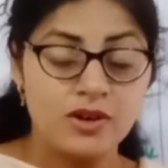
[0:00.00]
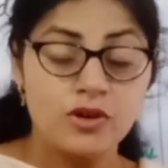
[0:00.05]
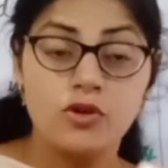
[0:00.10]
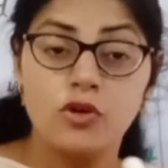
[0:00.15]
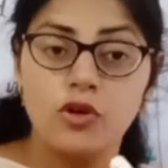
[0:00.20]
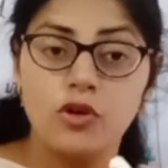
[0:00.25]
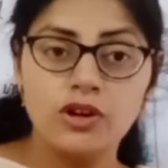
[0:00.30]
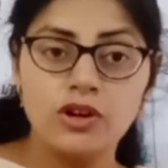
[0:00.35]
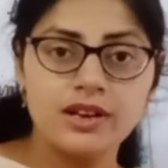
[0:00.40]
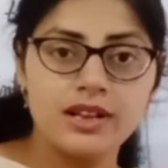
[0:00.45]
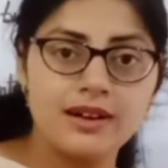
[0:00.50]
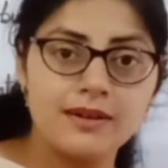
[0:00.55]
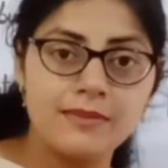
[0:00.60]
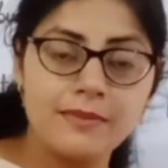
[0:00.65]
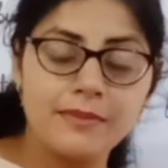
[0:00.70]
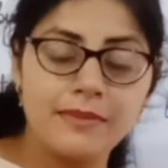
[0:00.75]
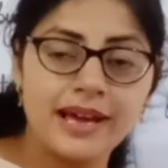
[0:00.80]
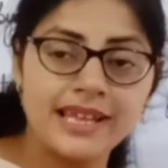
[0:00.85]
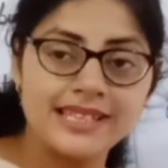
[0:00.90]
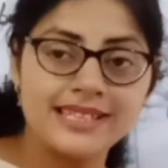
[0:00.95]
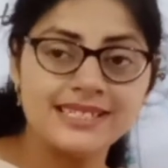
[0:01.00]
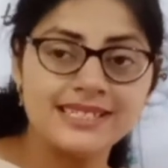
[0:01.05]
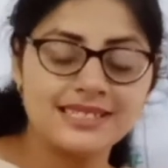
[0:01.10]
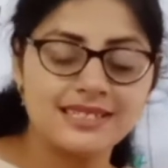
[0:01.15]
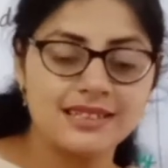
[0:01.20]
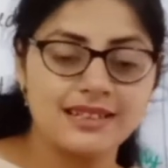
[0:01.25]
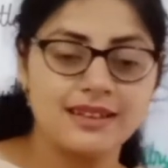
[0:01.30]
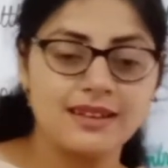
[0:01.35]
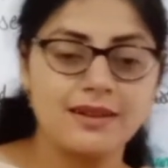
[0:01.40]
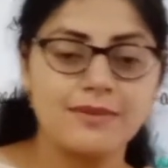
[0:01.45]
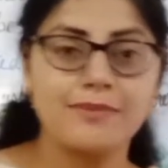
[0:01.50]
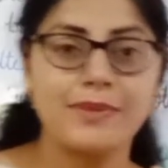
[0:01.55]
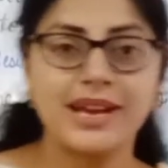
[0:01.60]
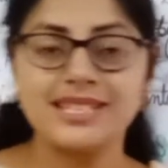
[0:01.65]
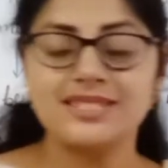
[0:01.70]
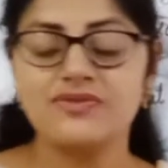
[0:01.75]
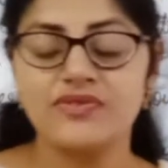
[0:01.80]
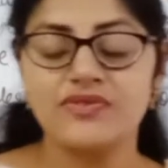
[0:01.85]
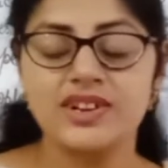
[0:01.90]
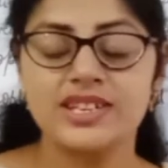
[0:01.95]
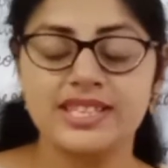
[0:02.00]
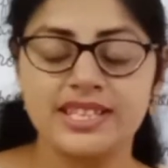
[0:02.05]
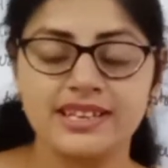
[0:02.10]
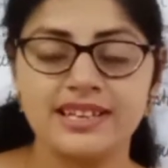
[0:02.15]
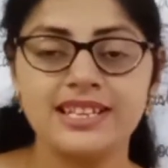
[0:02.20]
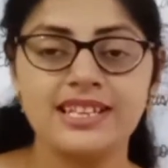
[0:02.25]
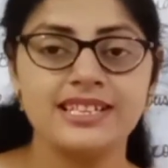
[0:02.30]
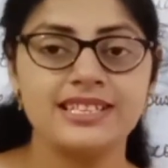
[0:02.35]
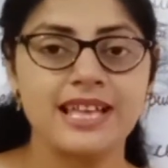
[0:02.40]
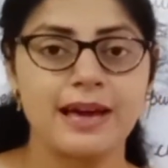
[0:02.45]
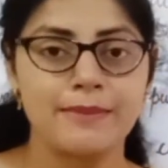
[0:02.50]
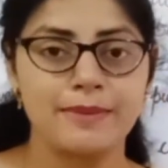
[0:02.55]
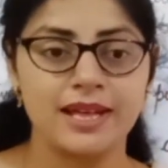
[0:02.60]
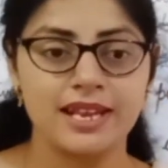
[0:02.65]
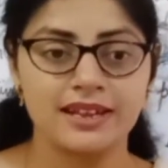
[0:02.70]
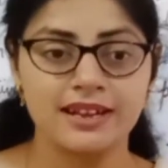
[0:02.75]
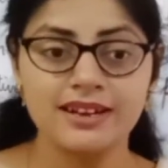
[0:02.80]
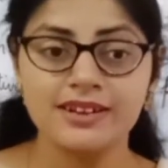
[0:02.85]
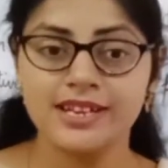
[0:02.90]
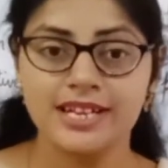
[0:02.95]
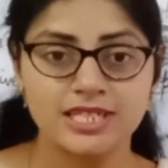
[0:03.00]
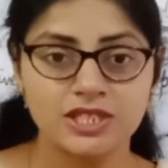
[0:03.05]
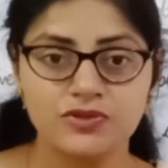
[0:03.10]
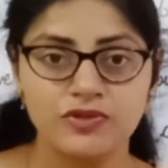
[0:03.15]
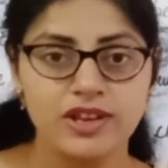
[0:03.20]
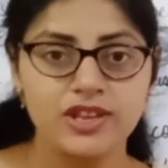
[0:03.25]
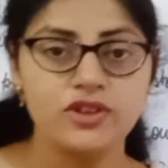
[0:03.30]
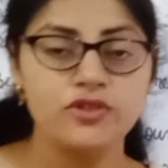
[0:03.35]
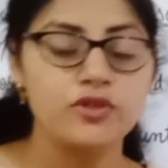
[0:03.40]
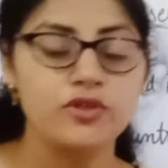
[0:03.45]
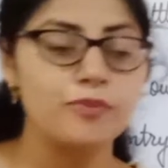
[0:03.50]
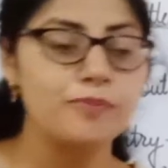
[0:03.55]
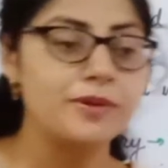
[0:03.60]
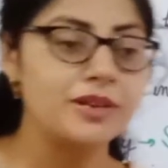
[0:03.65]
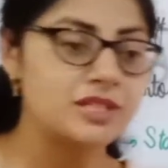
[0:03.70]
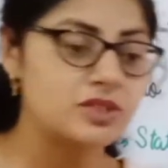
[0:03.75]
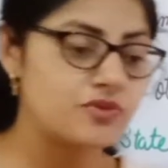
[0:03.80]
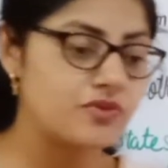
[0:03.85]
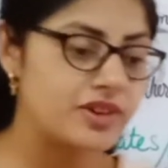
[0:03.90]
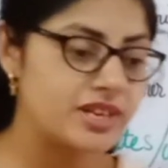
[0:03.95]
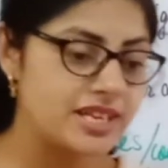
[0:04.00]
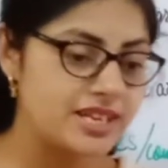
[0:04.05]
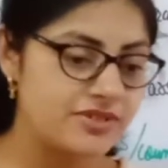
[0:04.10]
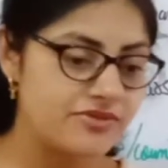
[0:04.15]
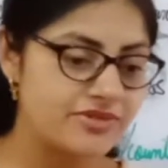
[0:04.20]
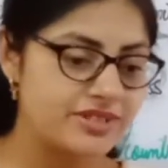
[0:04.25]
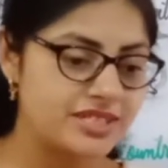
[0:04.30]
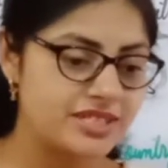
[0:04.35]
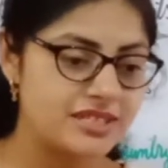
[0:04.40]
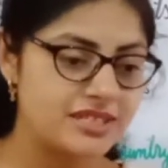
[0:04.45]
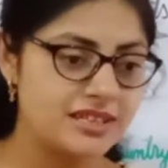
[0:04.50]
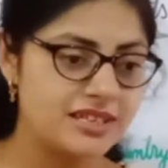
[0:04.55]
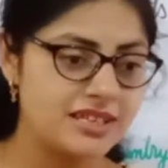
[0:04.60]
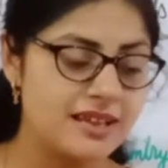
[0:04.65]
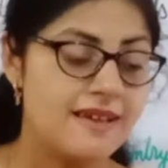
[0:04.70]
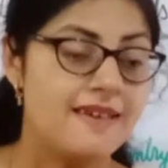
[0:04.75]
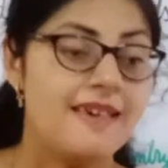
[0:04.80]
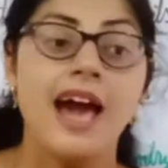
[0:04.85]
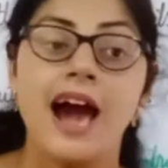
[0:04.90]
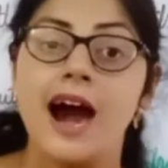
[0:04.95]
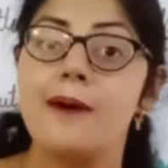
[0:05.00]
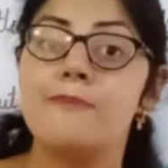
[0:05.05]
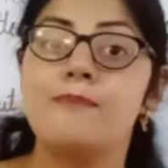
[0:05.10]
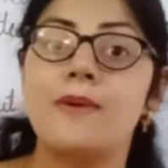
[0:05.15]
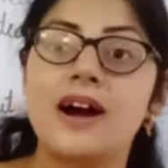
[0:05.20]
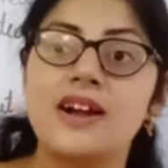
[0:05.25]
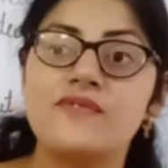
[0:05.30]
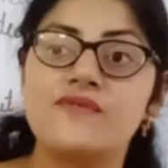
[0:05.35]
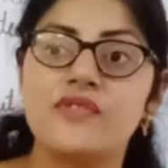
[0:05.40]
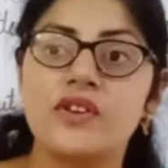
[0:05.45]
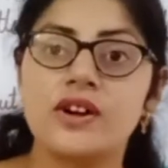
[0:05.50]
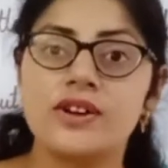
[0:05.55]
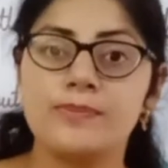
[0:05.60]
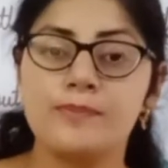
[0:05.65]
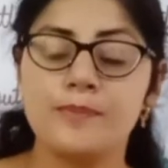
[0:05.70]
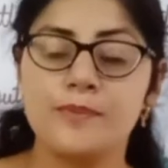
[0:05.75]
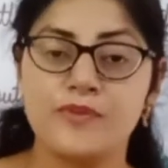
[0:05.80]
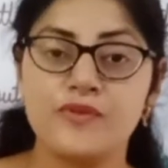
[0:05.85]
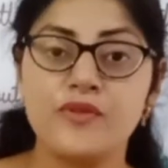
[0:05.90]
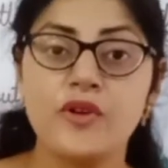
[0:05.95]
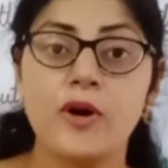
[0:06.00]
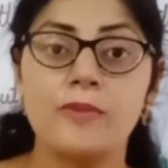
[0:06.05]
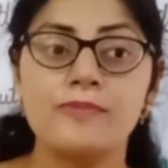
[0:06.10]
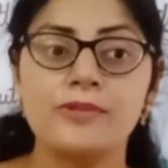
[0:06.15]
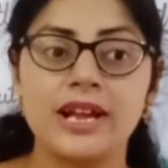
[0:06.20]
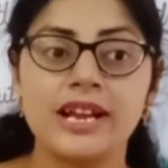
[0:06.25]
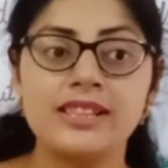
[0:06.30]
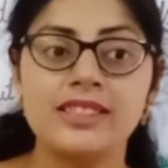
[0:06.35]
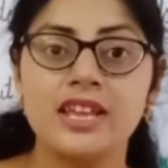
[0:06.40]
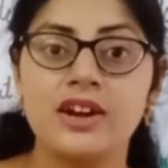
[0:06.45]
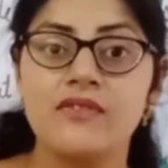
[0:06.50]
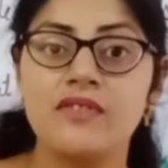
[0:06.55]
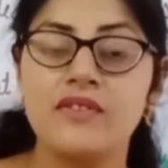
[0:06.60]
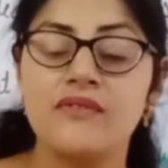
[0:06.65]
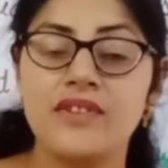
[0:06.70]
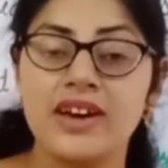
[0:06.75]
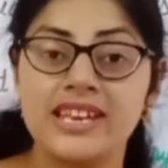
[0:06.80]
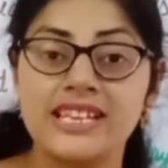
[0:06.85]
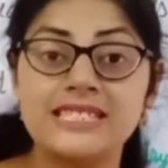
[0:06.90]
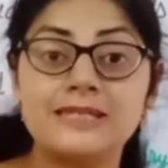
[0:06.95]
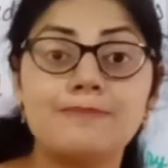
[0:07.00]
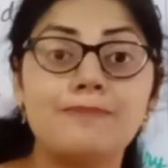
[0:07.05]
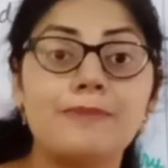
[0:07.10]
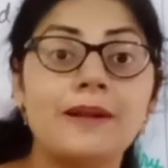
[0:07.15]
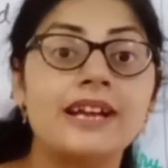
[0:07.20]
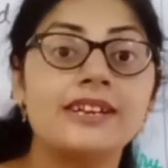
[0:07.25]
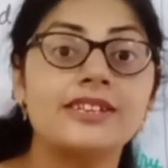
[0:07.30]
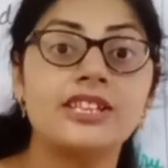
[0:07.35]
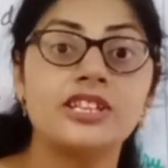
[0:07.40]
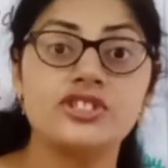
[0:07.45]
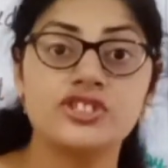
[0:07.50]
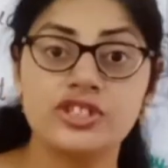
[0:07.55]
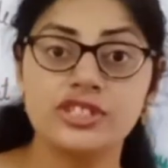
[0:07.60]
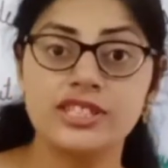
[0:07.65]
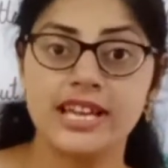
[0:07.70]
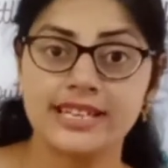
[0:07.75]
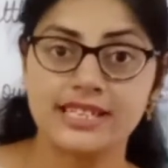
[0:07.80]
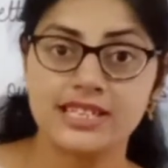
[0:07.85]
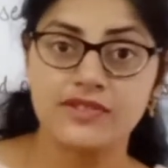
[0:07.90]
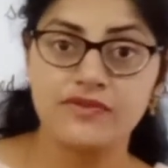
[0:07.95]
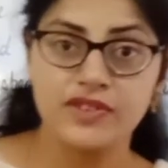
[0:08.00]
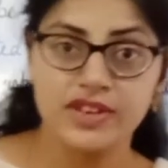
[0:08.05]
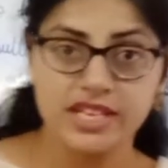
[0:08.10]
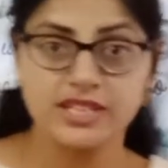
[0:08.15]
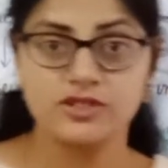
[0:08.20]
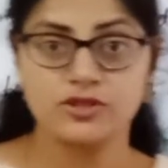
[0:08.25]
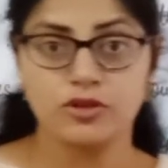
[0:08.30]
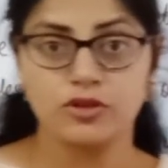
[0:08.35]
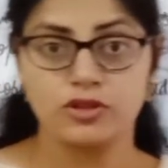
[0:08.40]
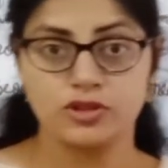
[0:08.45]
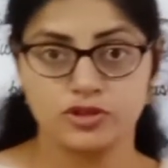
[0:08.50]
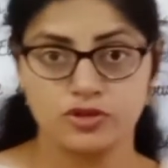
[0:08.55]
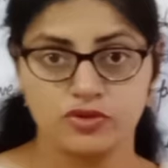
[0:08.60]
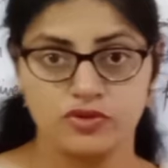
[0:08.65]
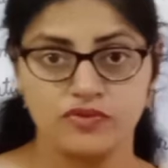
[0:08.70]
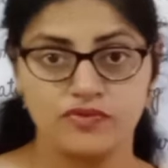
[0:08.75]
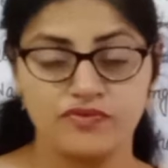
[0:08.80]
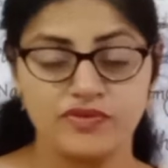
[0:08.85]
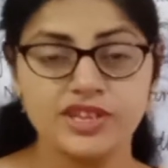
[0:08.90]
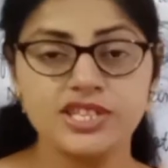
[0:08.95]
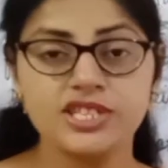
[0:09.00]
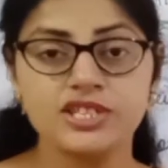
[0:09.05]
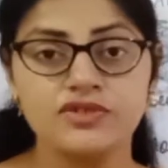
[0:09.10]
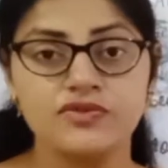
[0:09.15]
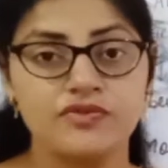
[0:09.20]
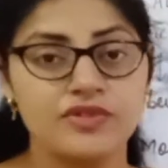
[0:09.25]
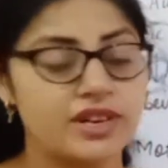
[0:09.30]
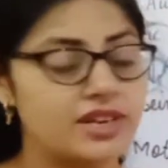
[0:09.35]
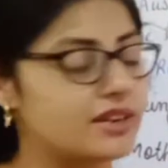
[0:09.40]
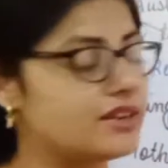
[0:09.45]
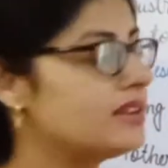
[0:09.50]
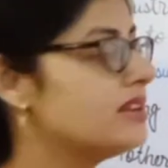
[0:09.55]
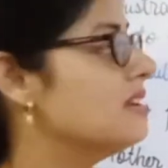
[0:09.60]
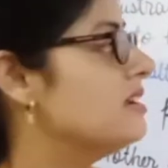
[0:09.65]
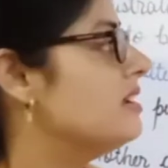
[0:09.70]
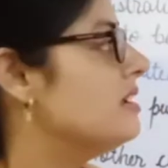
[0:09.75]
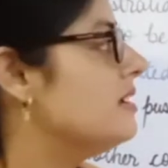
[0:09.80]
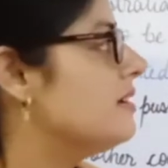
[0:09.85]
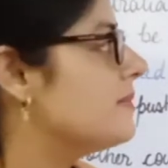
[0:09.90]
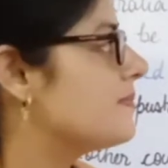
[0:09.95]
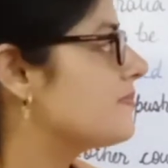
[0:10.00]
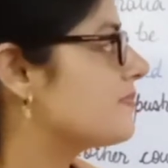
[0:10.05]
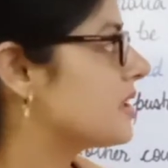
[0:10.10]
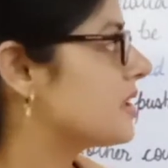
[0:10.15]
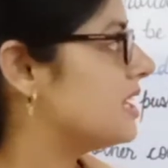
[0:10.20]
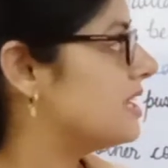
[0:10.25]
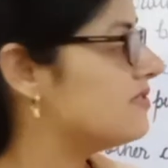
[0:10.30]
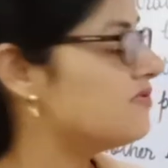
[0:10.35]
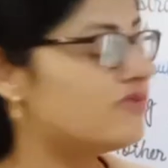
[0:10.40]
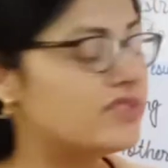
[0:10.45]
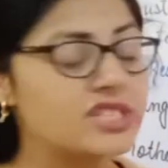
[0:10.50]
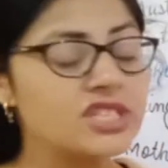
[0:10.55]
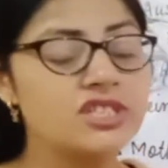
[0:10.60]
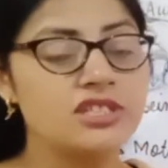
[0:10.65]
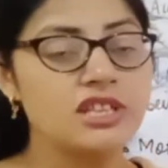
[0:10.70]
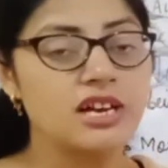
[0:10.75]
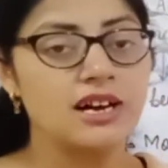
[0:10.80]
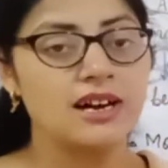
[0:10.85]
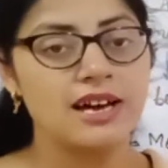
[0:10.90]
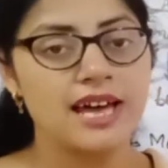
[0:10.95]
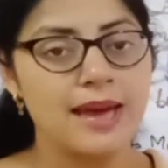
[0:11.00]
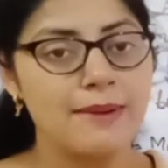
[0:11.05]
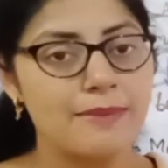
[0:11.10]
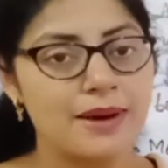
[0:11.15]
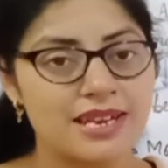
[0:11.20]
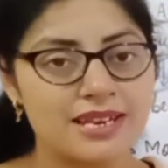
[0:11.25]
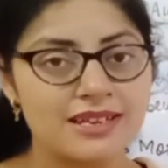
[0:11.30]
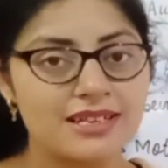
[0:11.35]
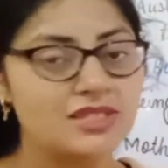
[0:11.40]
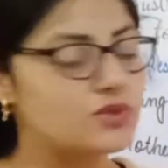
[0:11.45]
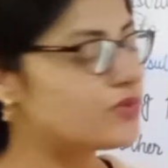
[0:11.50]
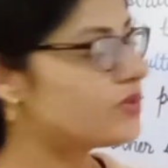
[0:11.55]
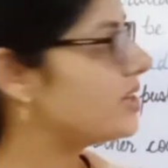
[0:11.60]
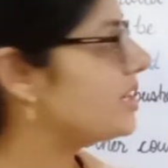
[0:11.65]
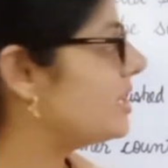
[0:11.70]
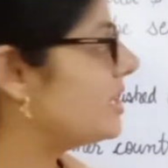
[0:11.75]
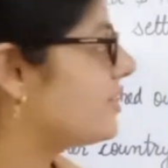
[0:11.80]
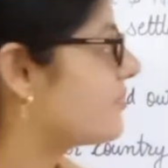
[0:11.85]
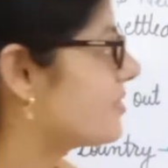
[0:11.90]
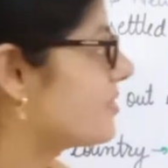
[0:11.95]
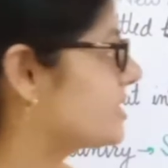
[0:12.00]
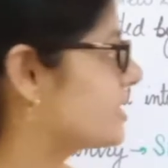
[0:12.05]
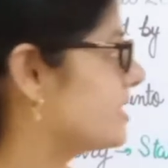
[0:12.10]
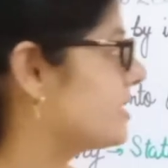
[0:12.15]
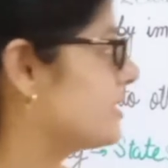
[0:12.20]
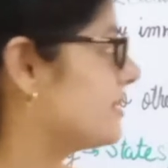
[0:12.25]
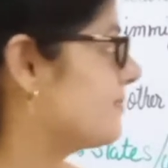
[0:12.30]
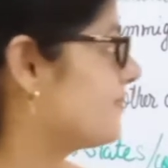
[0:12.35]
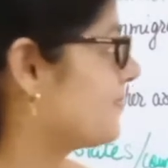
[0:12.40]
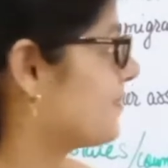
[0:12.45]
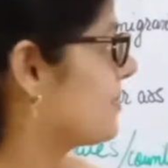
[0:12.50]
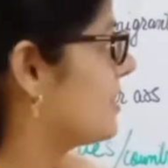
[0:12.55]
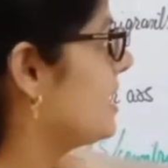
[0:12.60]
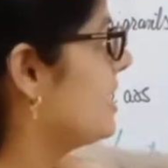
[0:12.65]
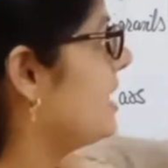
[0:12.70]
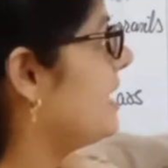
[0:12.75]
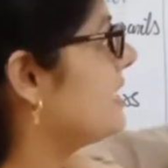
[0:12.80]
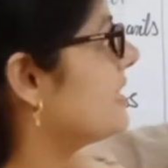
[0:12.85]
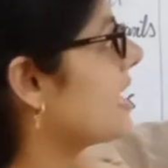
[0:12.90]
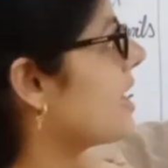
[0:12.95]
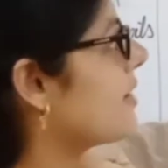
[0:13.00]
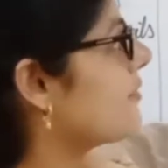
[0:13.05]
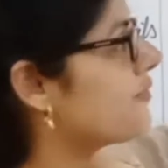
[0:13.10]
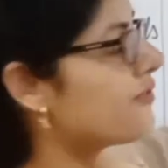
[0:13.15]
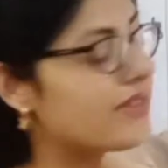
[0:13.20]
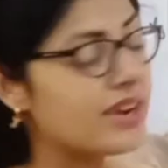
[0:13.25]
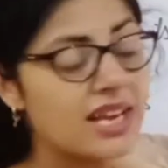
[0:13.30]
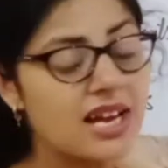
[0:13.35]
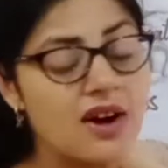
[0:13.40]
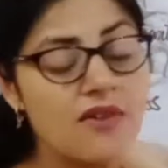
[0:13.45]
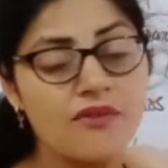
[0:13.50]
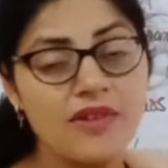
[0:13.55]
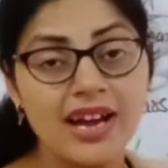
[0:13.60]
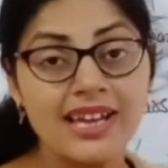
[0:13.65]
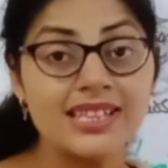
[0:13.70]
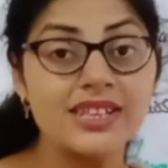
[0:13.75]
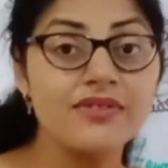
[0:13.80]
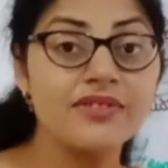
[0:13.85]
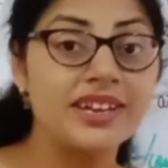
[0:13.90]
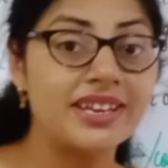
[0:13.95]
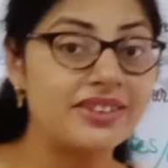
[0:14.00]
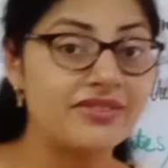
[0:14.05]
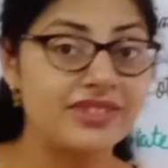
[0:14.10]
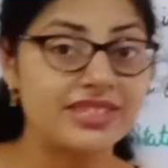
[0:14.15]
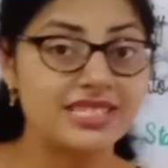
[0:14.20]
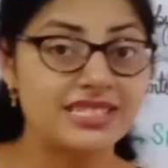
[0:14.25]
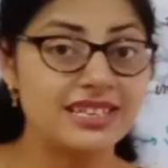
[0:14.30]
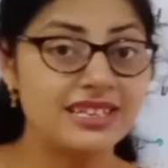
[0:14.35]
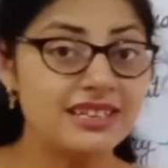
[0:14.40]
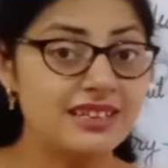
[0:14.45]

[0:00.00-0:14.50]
Gold mines were there in America. That's why Europeans were interested. Apart from that, there were various plantation activities also, in which the Americans were interested. In Africa, why they were interested?